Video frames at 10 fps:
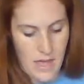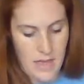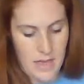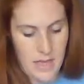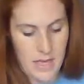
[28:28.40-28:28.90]

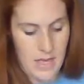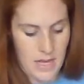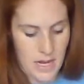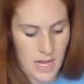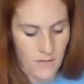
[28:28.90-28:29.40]
And
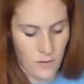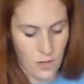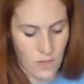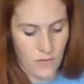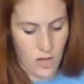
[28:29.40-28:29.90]
then after
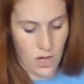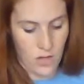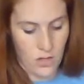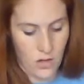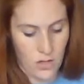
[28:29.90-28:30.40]
you've
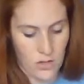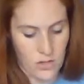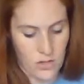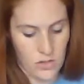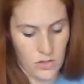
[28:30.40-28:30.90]
colored all the
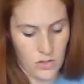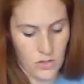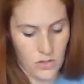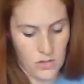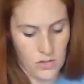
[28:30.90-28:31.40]

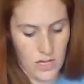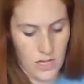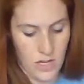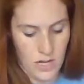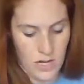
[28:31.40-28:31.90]
circles
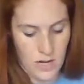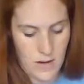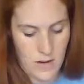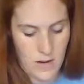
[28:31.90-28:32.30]
in,